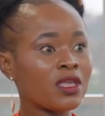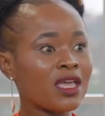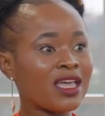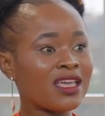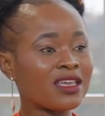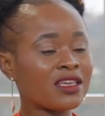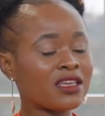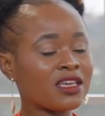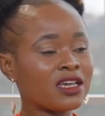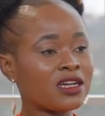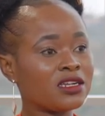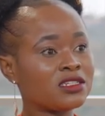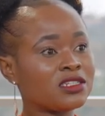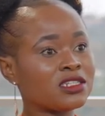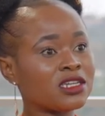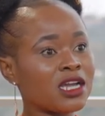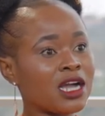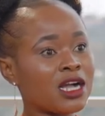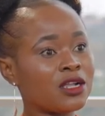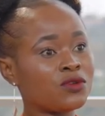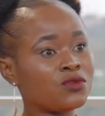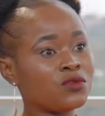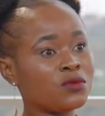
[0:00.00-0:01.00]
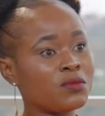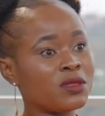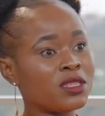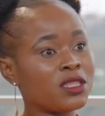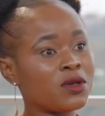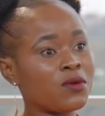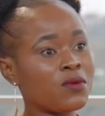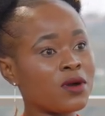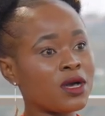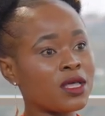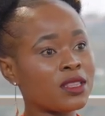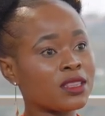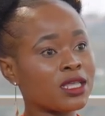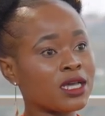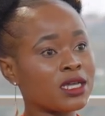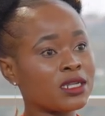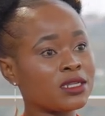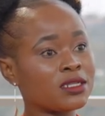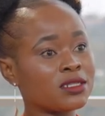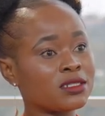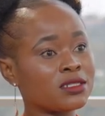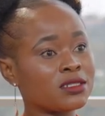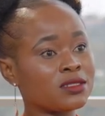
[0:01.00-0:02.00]
a girl child will be the one
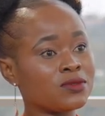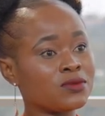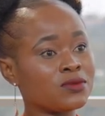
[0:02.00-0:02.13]
that's